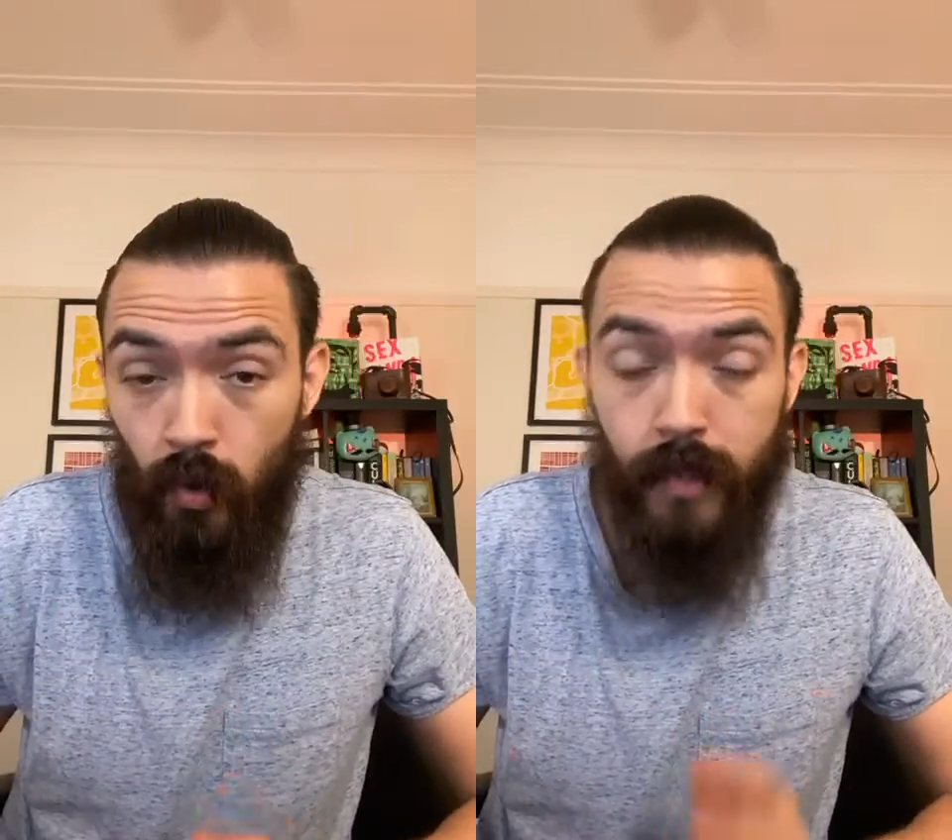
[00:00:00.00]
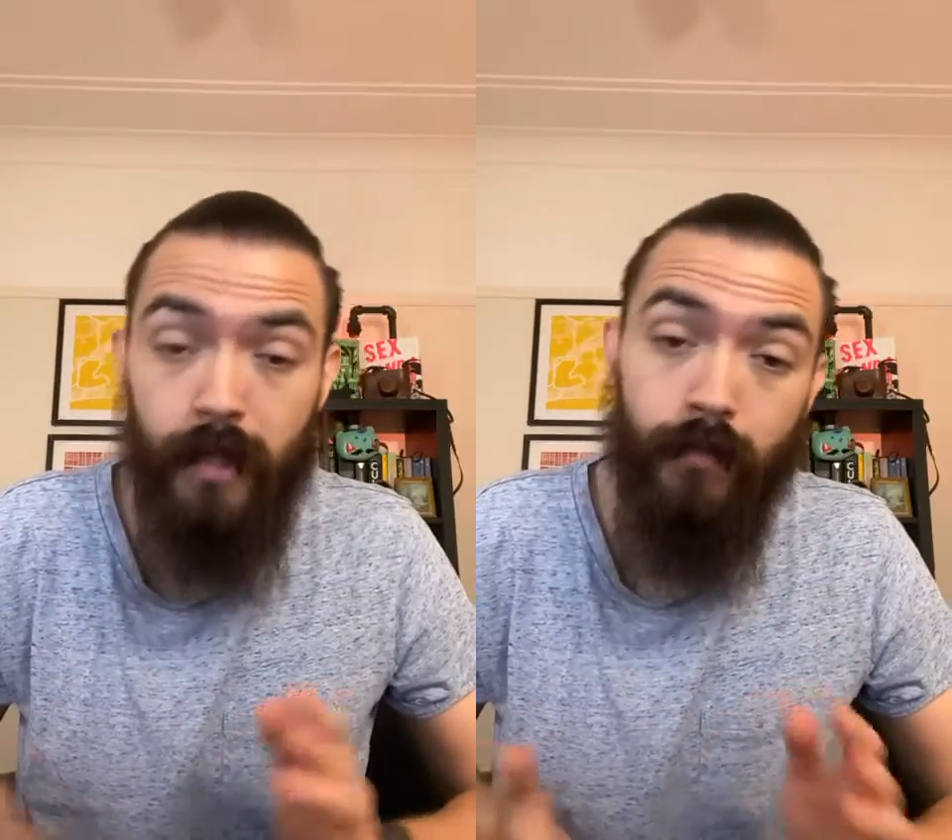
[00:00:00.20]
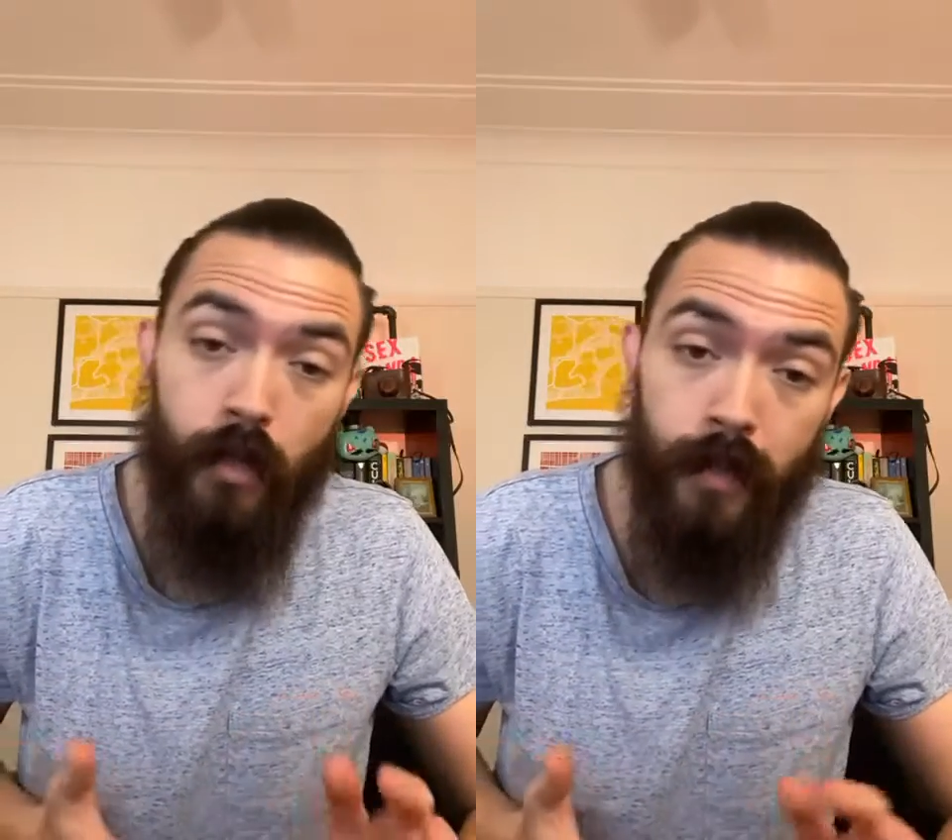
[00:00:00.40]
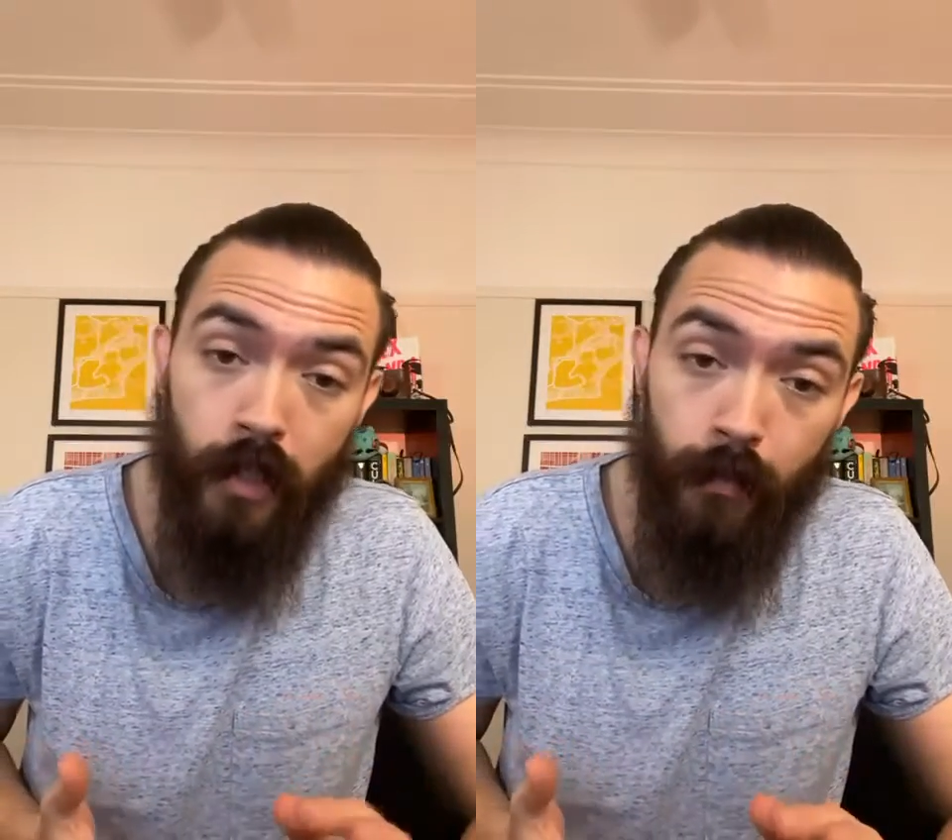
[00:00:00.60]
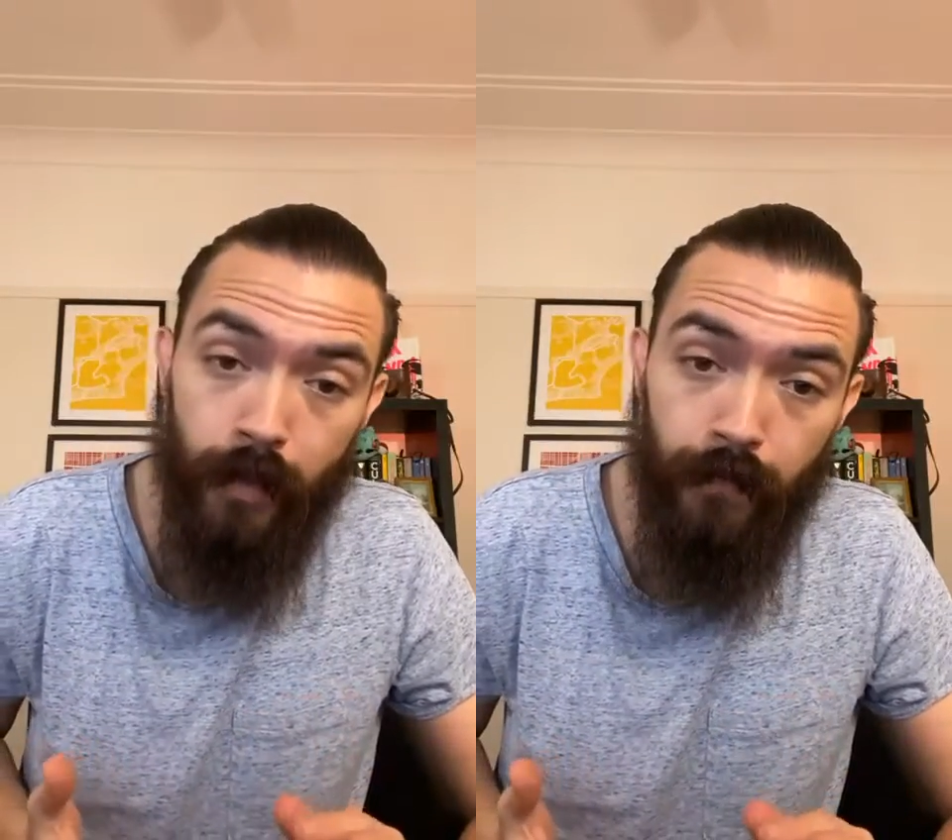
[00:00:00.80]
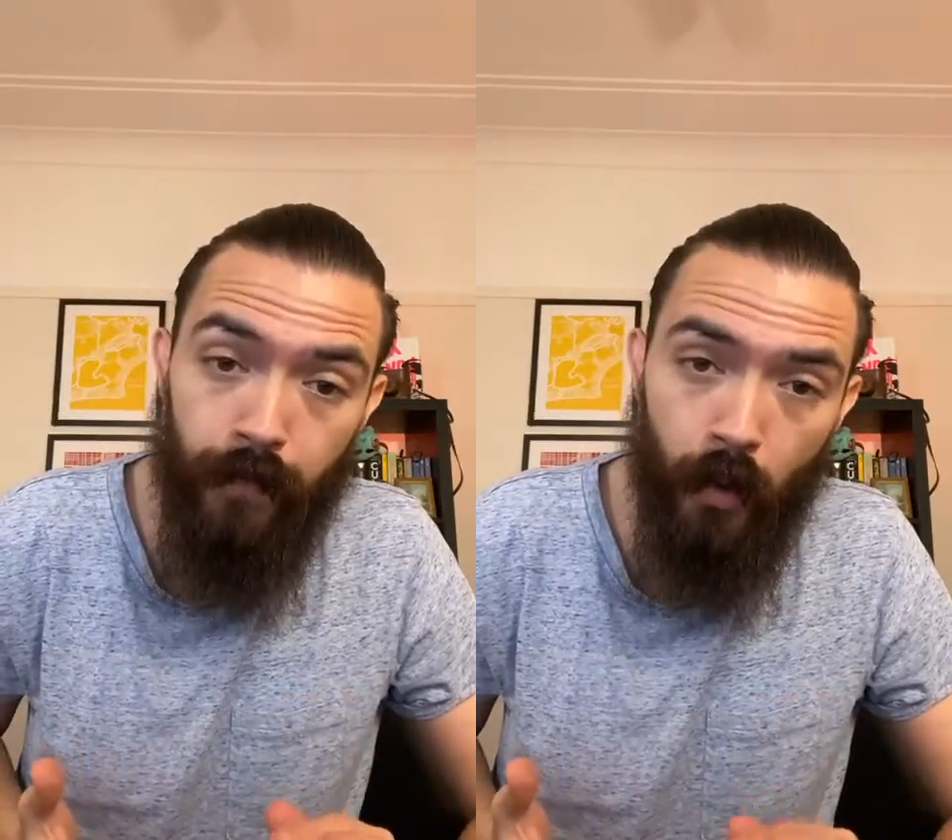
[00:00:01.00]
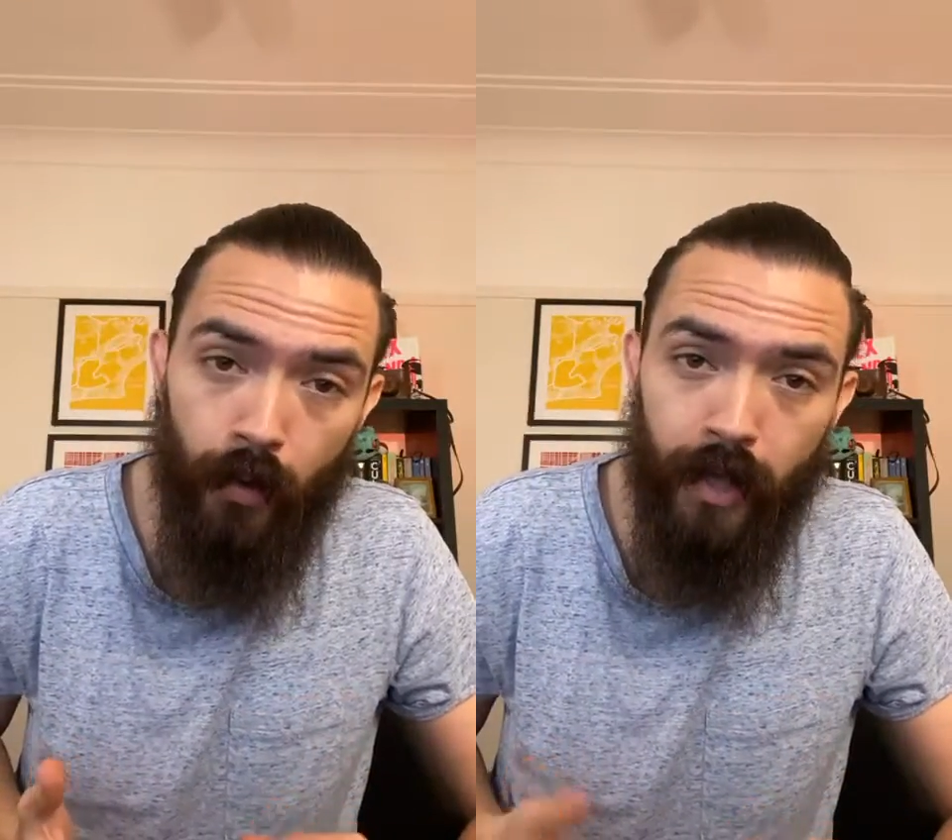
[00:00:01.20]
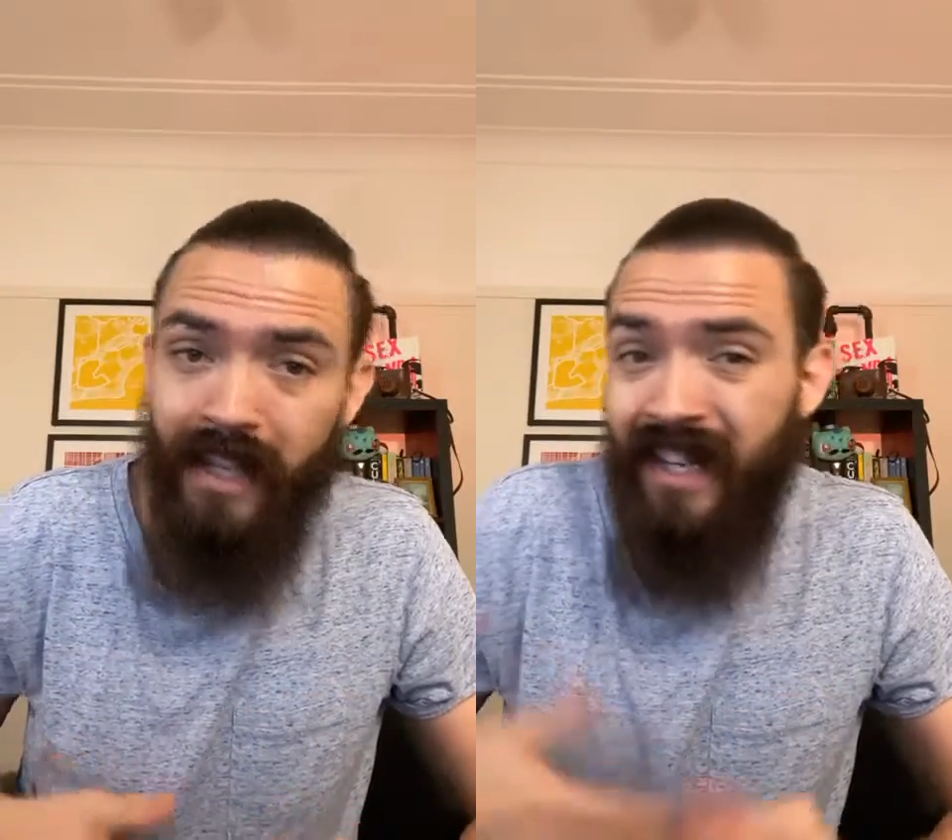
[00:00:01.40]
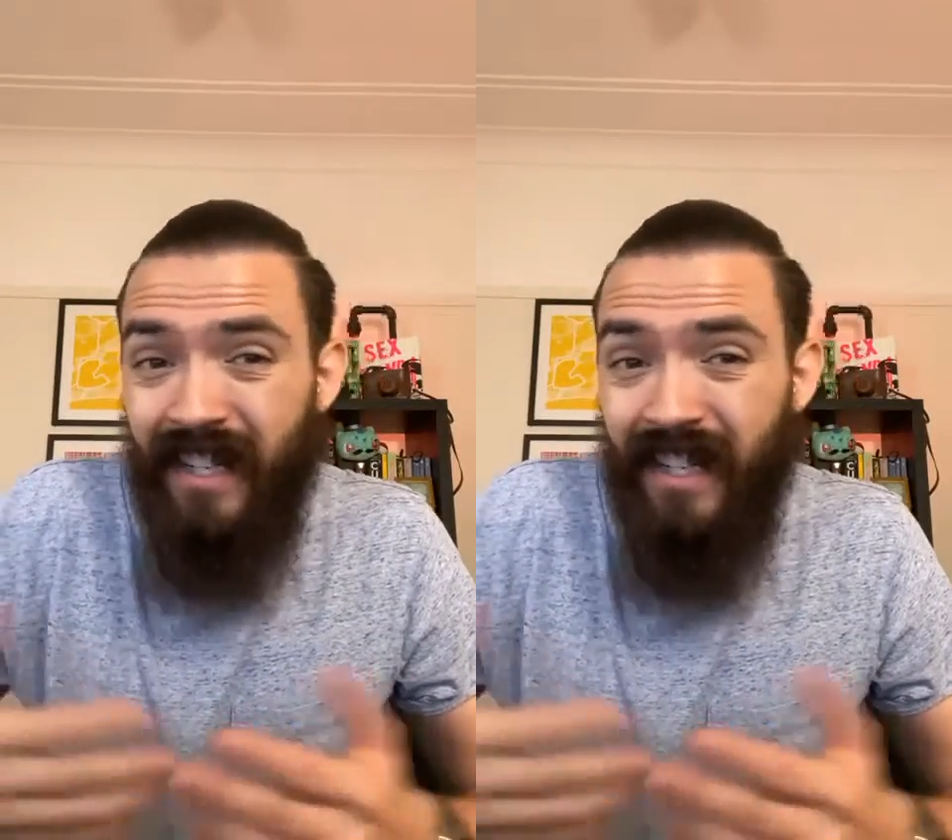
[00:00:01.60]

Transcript: it's sometimes a little bit foreign,